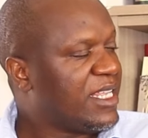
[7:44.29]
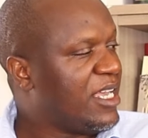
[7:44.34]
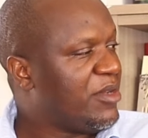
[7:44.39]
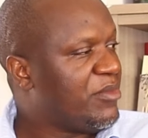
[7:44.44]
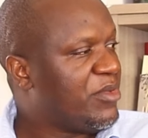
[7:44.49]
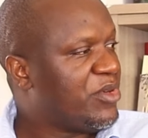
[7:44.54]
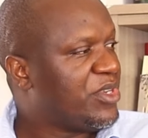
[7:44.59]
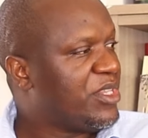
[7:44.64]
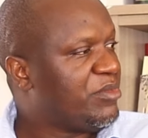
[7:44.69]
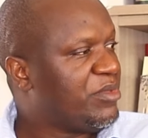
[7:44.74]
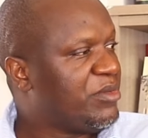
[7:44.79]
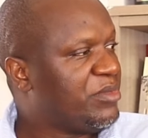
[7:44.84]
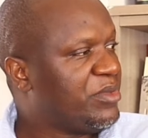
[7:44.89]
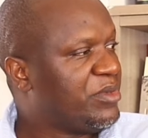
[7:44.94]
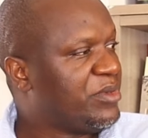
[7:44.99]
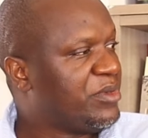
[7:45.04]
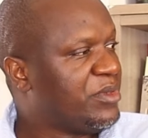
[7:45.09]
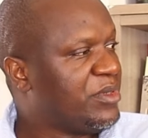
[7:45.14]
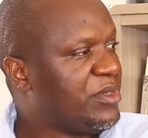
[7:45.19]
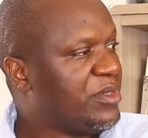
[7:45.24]
about the people.
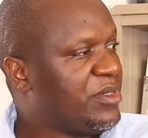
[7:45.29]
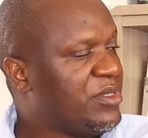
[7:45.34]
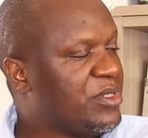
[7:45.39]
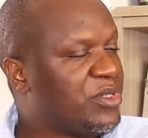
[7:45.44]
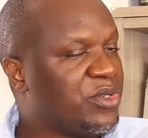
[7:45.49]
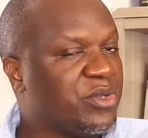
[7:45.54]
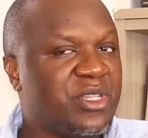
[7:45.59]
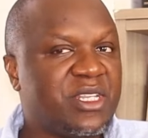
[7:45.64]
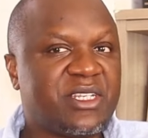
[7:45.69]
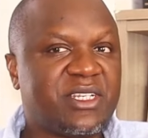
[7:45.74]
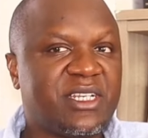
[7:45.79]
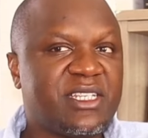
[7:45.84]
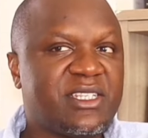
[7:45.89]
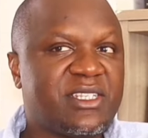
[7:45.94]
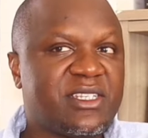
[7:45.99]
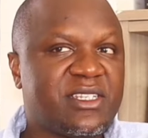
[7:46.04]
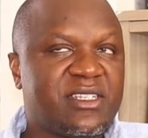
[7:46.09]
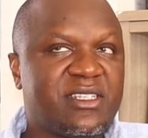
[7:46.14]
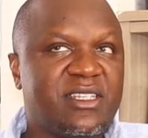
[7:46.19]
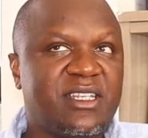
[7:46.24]
So the
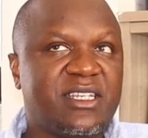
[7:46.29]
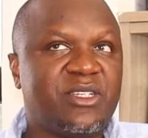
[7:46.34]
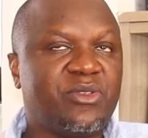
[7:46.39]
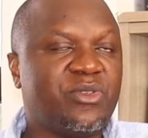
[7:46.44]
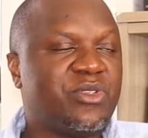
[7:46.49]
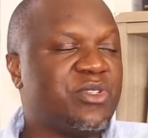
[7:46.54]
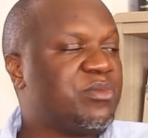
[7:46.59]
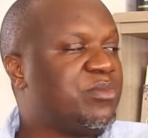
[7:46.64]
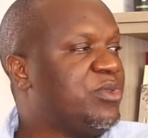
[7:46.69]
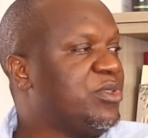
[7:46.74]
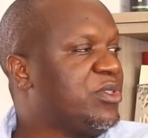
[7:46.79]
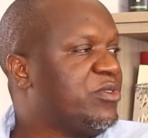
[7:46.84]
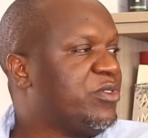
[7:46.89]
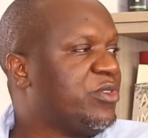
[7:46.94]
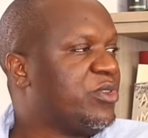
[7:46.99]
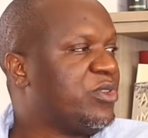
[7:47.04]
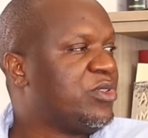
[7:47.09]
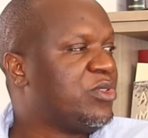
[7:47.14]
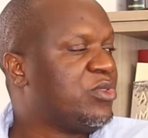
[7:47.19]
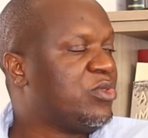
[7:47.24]
trust that he was put
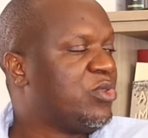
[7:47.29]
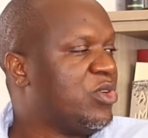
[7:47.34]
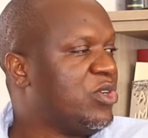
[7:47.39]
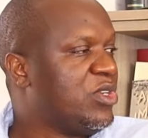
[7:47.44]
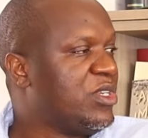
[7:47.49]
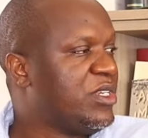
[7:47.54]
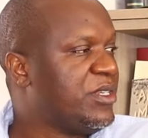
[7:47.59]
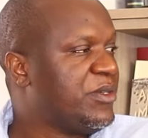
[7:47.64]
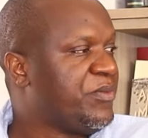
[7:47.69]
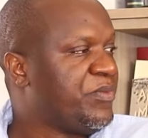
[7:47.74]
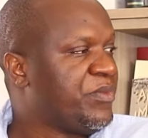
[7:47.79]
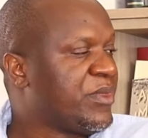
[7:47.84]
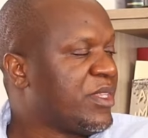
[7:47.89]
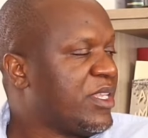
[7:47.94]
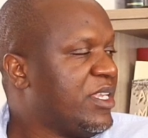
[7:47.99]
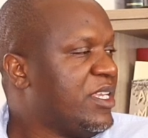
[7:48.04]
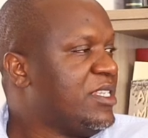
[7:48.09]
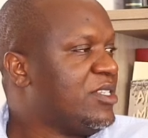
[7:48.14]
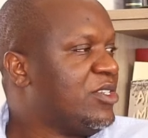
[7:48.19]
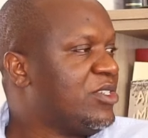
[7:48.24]
for to hold,
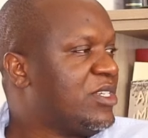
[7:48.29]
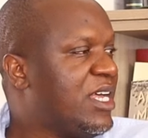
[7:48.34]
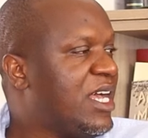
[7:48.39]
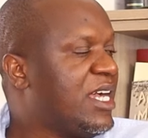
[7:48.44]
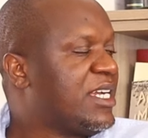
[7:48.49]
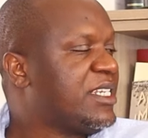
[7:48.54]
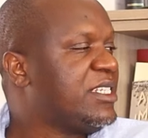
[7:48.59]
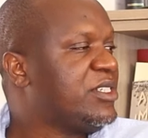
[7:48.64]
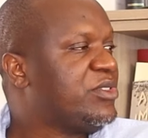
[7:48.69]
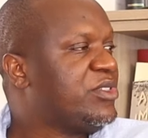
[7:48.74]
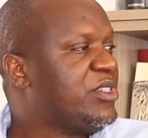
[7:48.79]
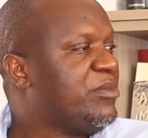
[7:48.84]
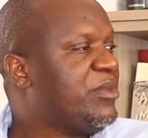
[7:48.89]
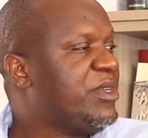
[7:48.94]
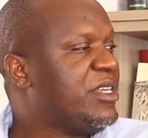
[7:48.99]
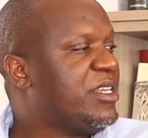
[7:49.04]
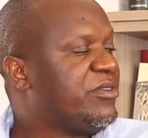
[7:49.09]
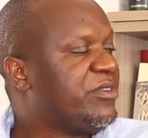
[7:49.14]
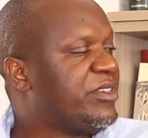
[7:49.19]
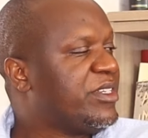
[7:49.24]
he's not acting to the
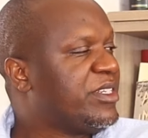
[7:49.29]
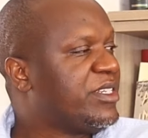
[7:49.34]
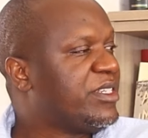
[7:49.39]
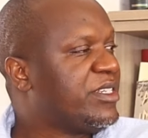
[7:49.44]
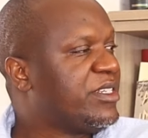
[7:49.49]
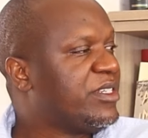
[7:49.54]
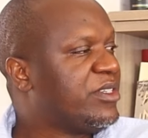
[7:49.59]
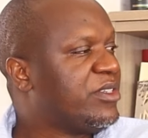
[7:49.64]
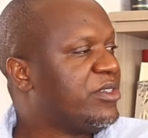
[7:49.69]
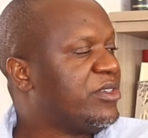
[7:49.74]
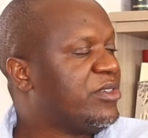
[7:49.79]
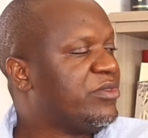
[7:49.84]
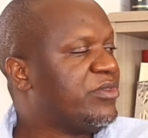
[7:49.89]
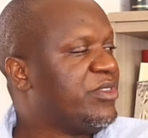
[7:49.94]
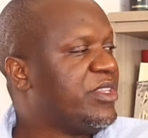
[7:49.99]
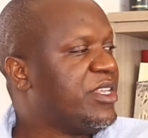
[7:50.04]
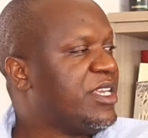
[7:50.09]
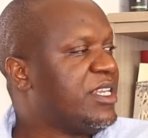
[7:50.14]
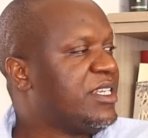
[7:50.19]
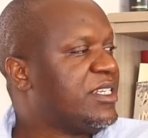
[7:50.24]
benefit of
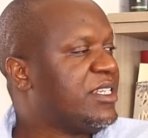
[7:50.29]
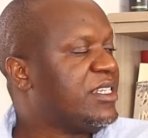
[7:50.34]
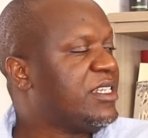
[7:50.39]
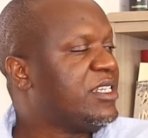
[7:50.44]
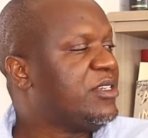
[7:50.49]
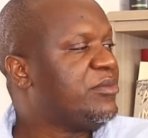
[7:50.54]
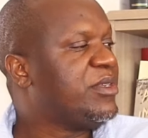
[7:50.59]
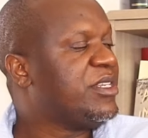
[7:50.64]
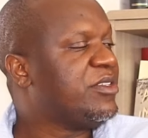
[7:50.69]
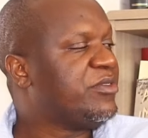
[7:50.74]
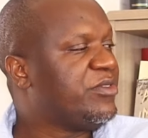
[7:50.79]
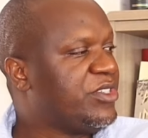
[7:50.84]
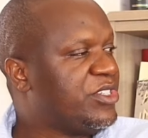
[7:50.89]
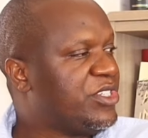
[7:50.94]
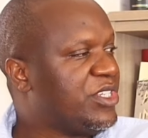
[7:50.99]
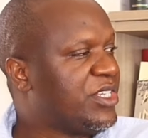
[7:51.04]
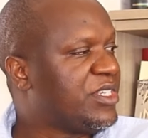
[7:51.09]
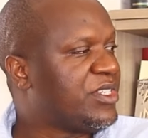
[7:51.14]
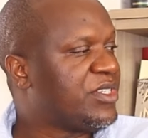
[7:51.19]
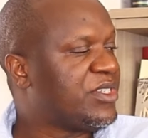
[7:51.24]
the intended
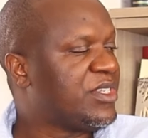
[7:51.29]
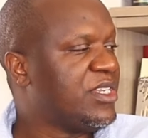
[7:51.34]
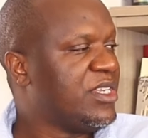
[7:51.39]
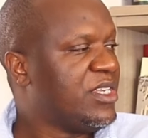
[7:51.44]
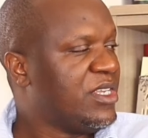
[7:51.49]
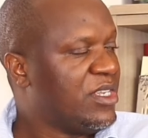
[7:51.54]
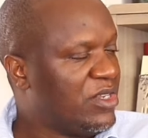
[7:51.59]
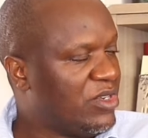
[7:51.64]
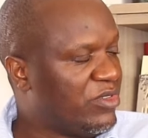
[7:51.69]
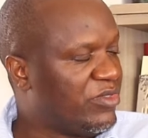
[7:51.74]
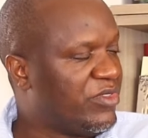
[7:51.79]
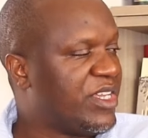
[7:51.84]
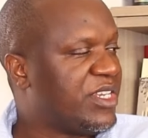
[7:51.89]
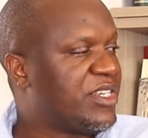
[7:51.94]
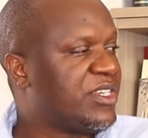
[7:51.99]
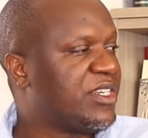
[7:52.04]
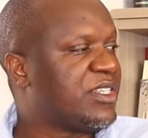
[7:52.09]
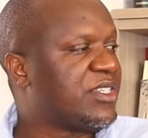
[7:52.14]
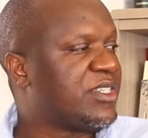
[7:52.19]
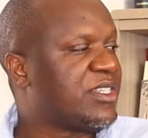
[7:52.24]
beneficiaries of that
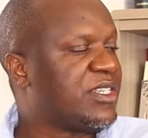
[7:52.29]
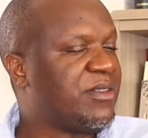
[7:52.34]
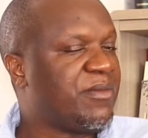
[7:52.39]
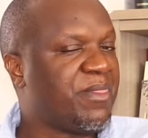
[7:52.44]
trust.